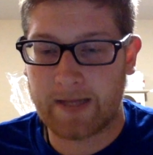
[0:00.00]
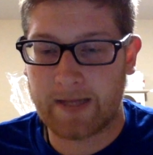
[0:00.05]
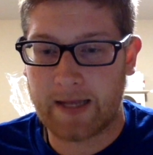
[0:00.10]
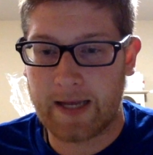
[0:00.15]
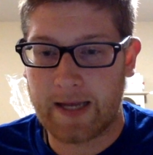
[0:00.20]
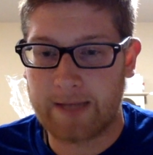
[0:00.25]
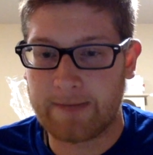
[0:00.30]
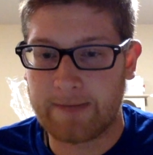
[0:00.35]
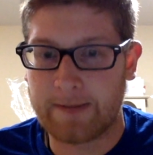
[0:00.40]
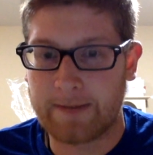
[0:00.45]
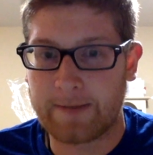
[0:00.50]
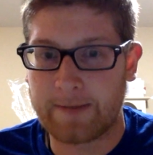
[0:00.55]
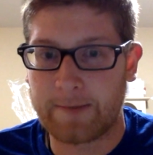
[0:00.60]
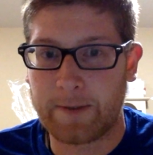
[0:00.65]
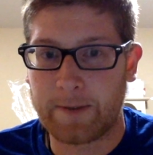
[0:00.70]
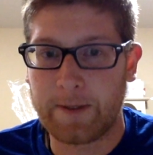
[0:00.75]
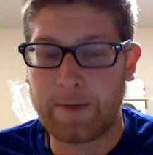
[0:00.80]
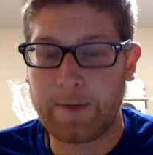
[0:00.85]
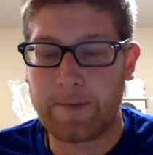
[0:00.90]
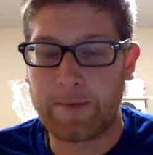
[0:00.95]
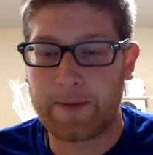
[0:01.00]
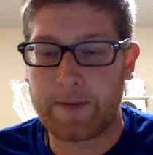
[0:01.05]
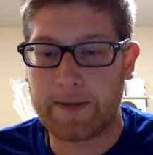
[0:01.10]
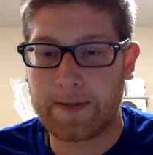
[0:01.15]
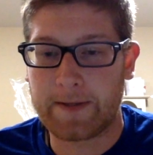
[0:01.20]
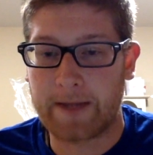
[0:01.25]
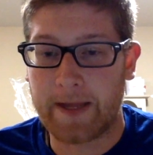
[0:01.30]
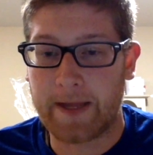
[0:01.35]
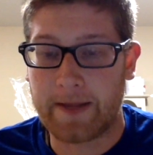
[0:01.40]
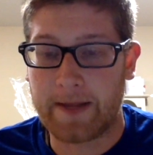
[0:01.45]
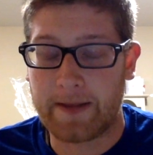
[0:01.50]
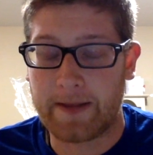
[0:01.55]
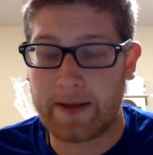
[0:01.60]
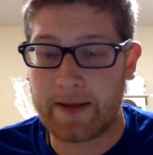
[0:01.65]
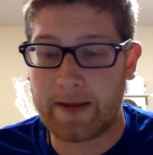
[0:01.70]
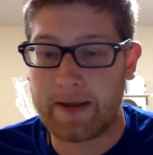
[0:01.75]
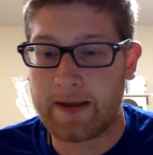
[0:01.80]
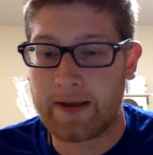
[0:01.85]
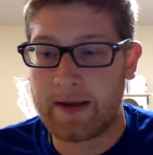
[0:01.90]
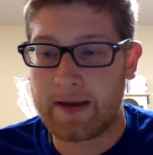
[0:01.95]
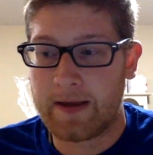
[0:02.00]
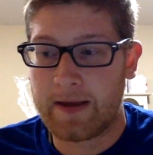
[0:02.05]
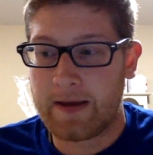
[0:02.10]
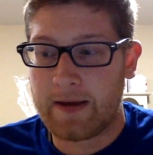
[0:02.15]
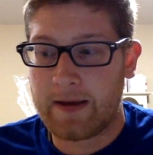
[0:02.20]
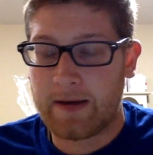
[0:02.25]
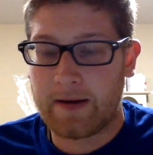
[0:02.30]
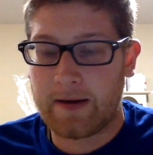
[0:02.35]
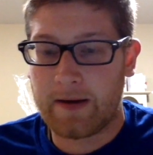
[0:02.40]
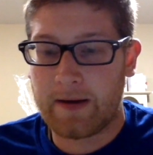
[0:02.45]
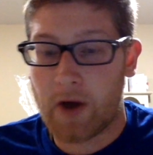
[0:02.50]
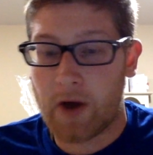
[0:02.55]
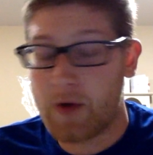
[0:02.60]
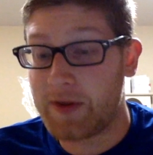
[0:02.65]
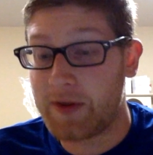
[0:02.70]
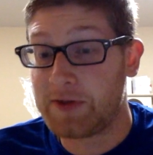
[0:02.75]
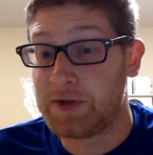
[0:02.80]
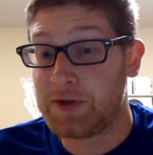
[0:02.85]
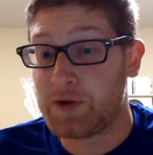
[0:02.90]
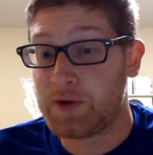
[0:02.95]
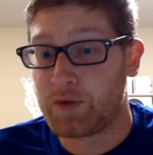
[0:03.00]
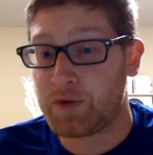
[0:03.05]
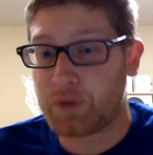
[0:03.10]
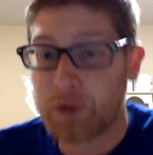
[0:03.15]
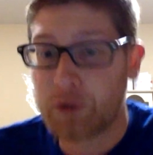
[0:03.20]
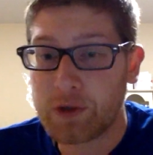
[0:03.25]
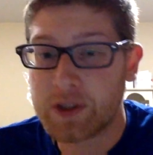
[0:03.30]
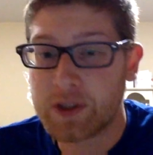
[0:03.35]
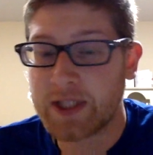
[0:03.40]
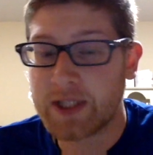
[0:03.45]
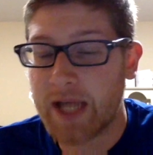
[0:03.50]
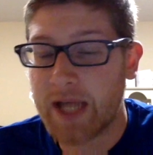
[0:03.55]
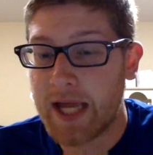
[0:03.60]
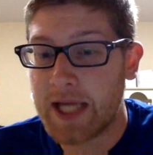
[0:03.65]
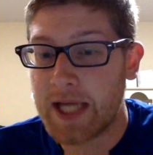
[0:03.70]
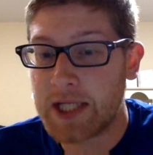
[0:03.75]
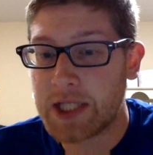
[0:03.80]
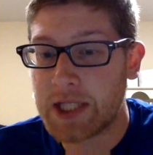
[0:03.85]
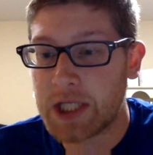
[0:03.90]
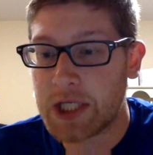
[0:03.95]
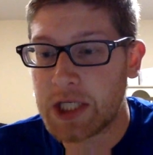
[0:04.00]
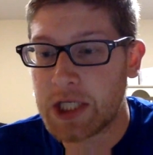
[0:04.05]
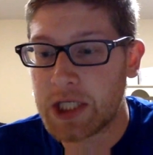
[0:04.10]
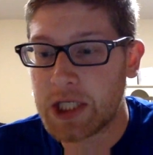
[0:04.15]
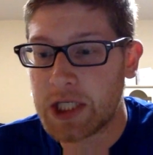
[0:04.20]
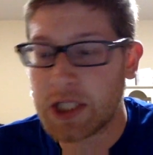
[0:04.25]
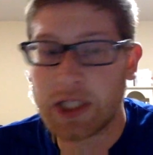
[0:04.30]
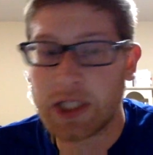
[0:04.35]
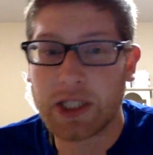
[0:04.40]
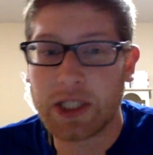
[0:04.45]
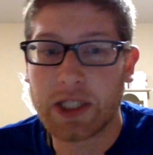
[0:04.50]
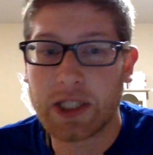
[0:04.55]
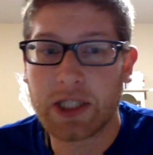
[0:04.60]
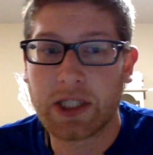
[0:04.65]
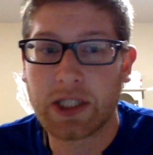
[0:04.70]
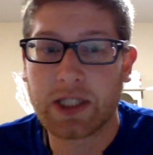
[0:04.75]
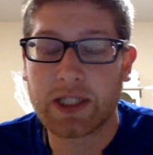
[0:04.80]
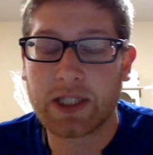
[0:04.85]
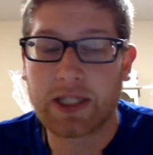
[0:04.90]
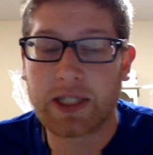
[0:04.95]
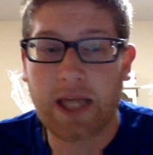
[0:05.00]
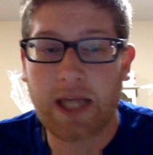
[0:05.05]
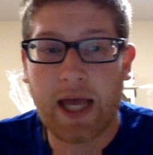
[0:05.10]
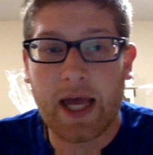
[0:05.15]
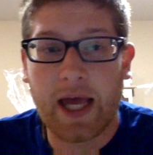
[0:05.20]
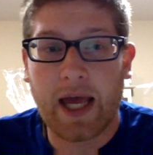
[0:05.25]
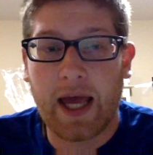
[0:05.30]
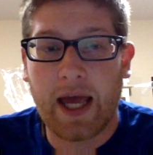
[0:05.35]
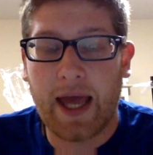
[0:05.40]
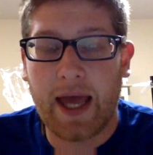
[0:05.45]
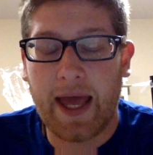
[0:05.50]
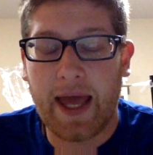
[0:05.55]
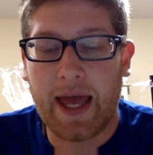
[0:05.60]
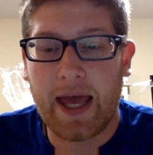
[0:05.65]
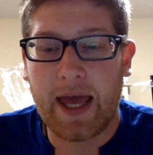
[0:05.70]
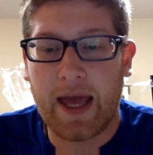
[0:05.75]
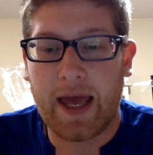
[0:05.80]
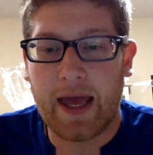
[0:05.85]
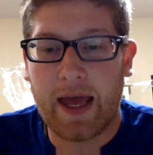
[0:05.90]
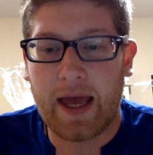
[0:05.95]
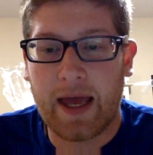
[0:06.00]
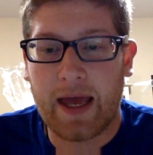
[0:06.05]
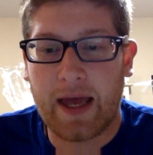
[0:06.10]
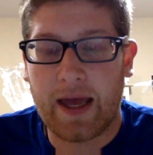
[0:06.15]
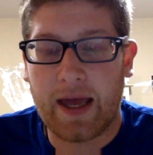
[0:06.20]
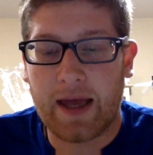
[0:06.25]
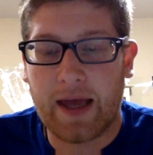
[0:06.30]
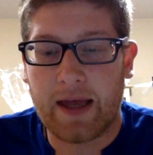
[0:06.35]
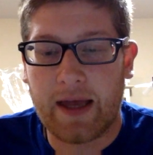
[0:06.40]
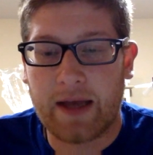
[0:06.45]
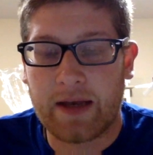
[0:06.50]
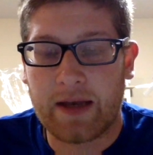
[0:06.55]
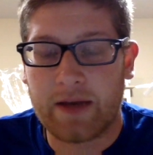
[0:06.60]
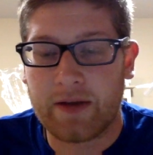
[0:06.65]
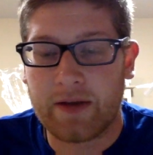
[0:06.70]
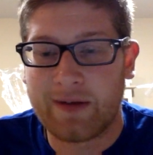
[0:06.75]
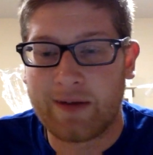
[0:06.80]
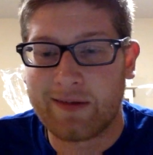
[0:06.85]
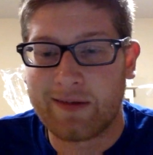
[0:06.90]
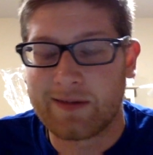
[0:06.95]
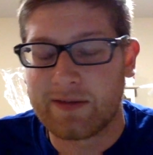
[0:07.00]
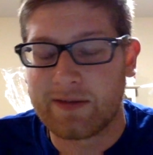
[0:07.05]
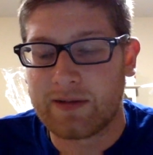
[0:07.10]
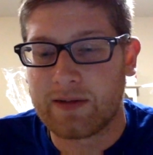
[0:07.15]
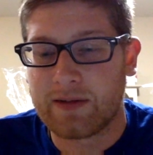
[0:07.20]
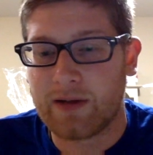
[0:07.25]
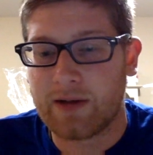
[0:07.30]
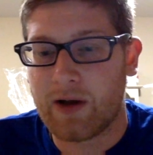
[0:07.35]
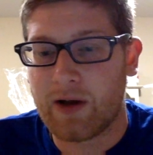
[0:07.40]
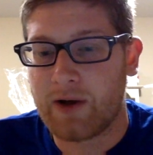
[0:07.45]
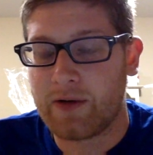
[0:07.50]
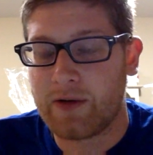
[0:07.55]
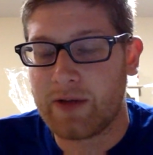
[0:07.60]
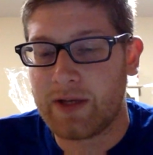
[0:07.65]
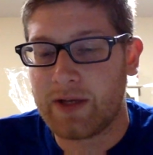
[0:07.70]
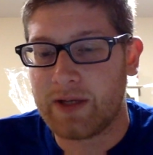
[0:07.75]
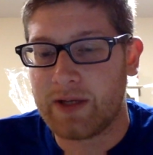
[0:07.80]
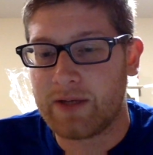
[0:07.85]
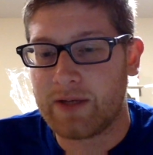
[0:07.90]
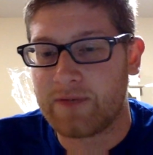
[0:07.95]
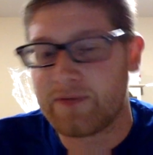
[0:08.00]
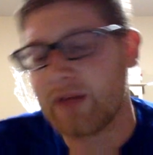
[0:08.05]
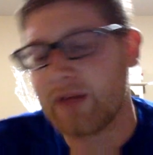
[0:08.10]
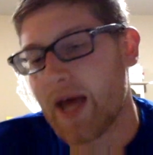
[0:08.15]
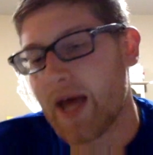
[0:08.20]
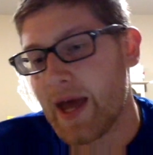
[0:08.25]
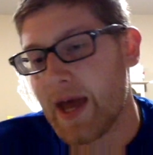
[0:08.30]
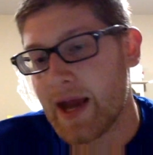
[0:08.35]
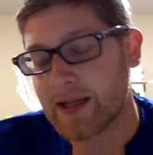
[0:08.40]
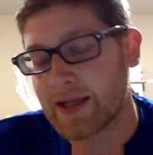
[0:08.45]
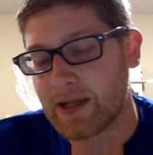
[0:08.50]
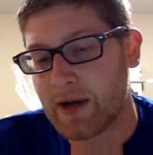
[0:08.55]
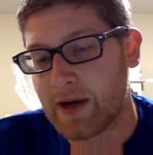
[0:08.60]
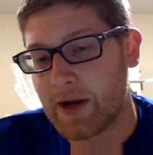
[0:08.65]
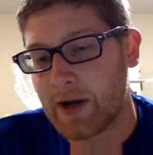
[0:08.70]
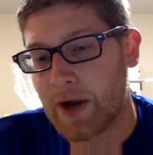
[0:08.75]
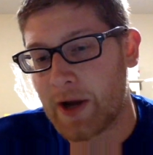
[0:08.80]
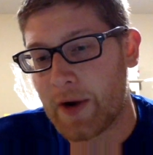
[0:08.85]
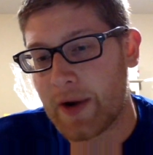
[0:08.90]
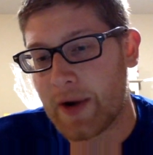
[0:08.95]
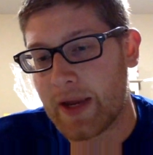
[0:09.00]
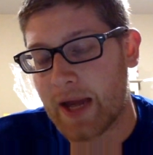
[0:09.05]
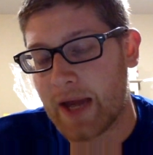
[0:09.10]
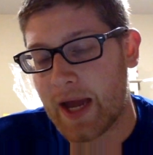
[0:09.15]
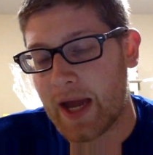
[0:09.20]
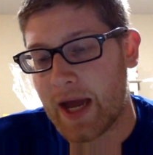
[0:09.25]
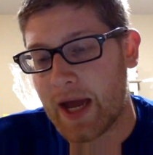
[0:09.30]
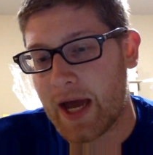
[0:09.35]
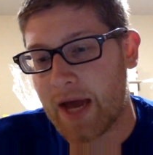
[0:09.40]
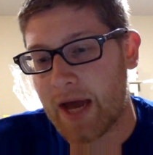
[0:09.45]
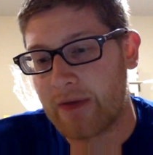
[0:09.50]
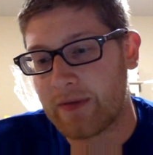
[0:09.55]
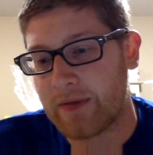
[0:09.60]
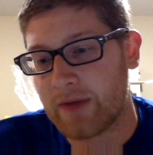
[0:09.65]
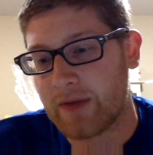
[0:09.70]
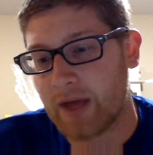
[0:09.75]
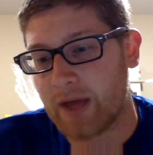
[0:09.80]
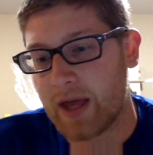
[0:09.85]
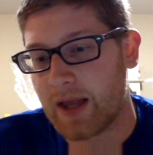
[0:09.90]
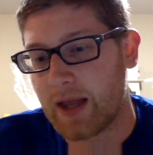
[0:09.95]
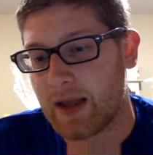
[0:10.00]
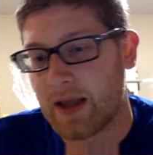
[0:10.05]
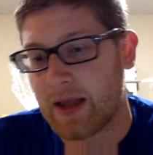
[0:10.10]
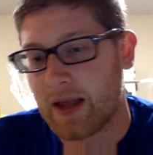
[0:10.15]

has been really weird lately. All these new rule changes and all these flags that are going on, like